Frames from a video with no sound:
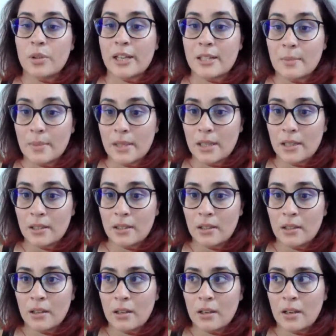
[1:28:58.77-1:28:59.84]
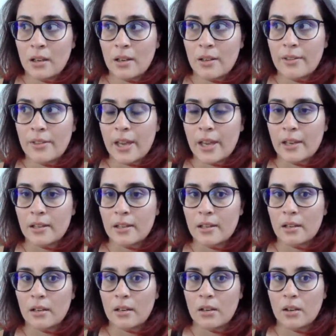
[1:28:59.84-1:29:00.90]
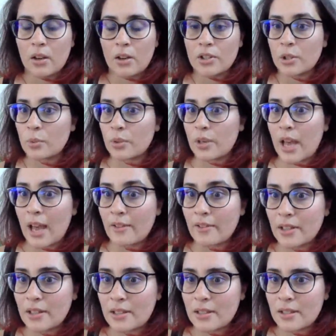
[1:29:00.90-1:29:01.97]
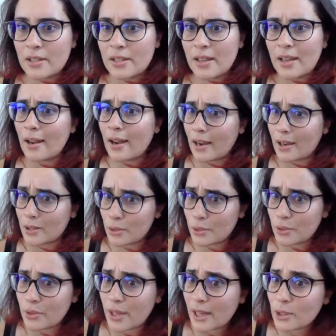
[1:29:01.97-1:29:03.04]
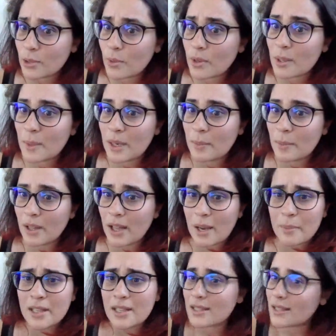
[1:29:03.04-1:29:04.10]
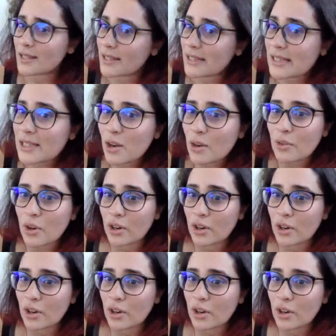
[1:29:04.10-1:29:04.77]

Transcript: Because I would like people to do that to me, then logic would have it that I should do that to other